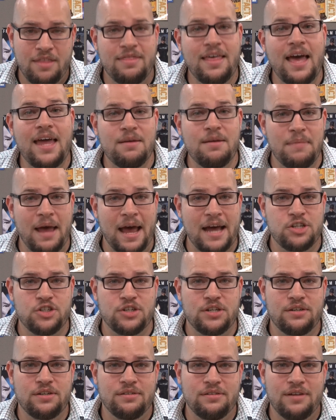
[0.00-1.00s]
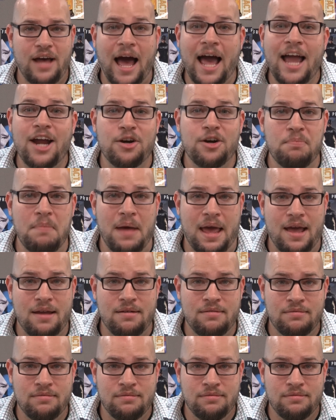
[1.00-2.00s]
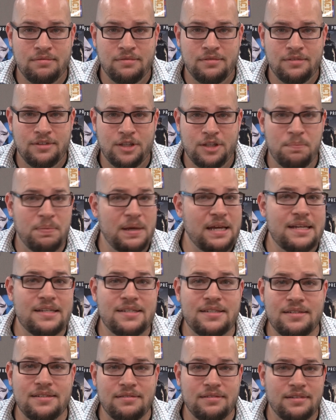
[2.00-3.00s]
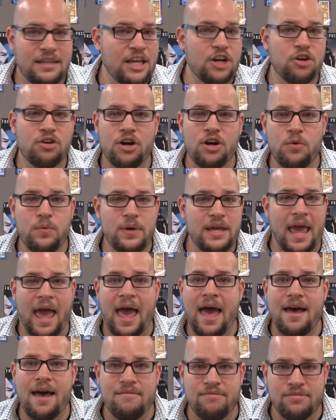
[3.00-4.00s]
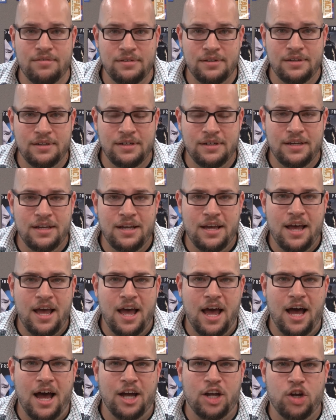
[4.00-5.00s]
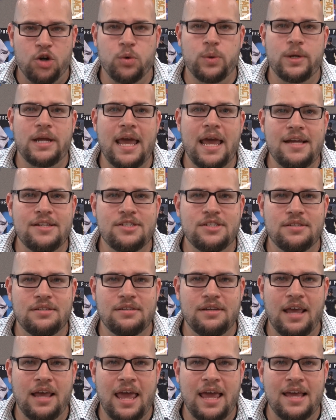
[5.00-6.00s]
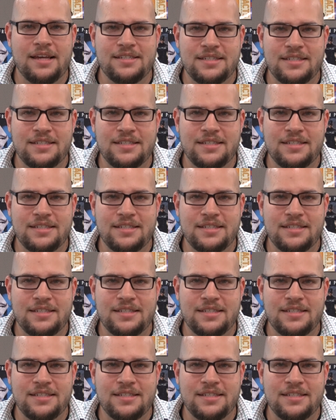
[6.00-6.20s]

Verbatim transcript: Then imagine Iron Man, the biggest hero we have, uh, creates a